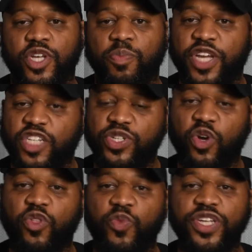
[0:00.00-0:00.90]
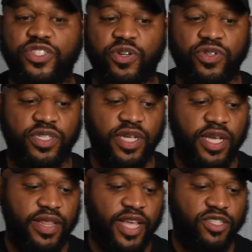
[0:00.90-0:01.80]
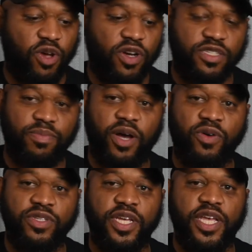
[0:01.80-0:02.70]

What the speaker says: Because we know the research that talks about